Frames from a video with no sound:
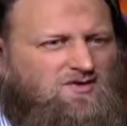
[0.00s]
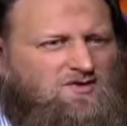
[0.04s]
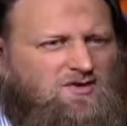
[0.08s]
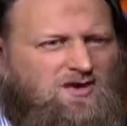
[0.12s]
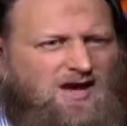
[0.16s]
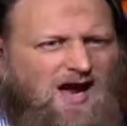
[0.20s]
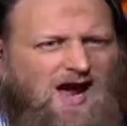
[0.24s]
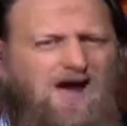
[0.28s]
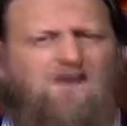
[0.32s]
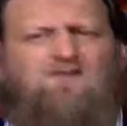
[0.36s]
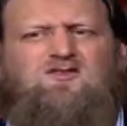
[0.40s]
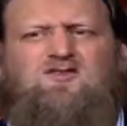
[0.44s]
You'd
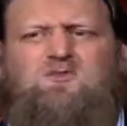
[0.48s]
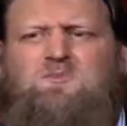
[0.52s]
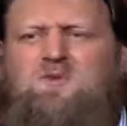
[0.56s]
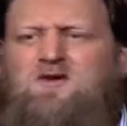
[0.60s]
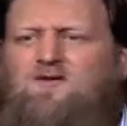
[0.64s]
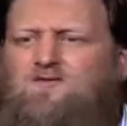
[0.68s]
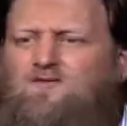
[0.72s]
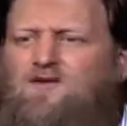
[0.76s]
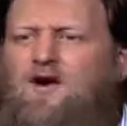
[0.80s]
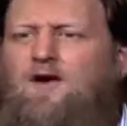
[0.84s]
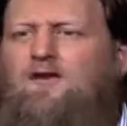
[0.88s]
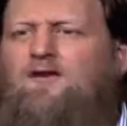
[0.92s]
have to be
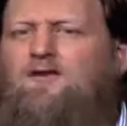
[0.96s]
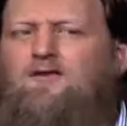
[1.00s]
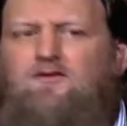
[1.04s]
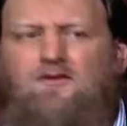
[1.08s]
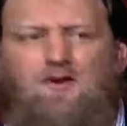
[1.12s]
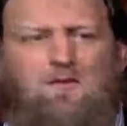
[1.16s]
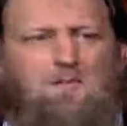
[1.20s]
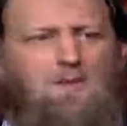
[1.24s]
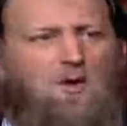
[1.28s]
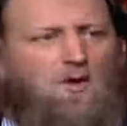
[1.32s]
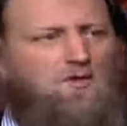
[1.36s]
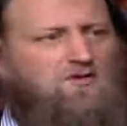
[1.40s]
very
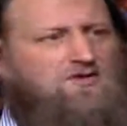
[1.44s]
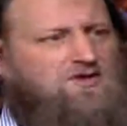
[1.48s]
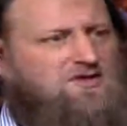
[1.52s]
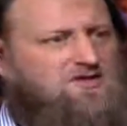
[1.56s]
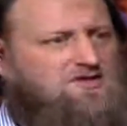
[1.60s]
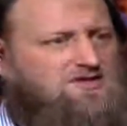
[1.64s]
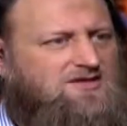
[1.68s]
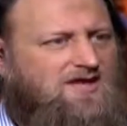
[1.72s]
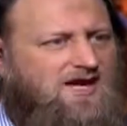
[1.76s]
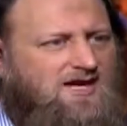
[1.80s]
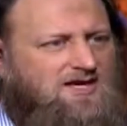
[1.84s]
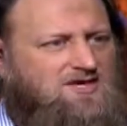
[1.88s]
remote
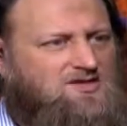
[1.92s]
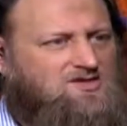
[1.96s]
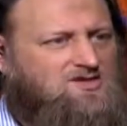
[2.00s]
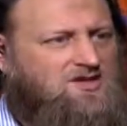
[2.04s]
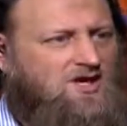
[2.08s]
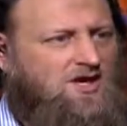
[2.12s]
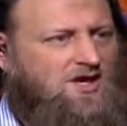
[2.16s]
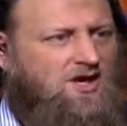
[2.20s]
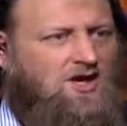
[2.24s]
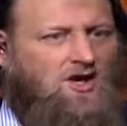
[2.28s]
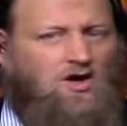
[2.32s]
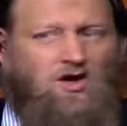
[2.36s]
these days
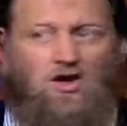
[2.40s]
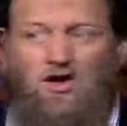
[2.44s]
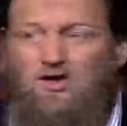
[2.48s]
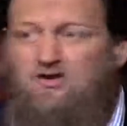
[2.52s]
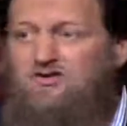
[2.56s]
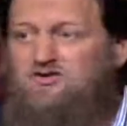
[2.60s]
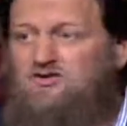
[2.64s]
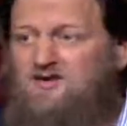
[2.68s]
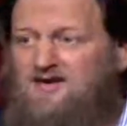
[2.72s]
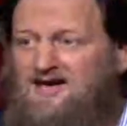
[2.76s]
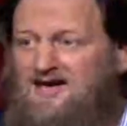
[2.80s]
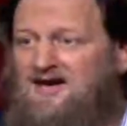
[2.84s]
not
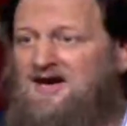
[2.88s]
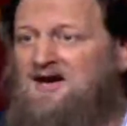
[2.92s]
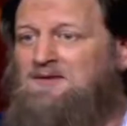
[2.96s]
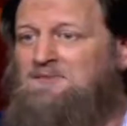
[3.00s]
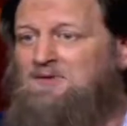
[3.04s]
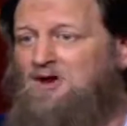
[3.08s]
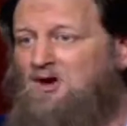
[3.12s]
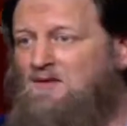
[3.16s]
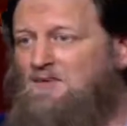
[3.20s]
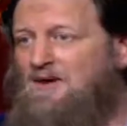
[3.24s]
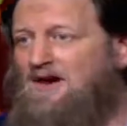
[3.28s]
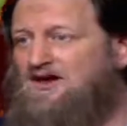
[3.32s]
to get a
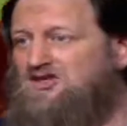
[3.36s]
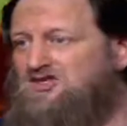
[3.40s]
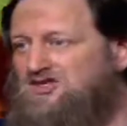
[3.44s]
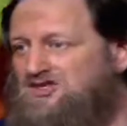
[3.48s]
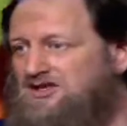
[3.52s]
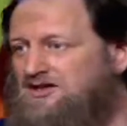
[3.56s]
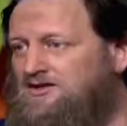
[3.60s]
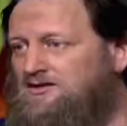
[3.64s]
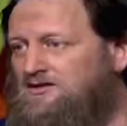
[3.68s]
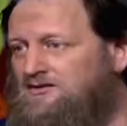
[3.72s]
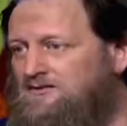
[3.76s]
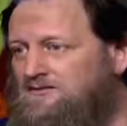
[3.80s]
mobile
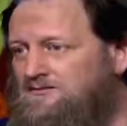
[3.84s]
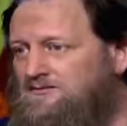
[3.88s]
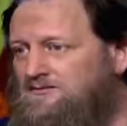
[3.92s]
signal.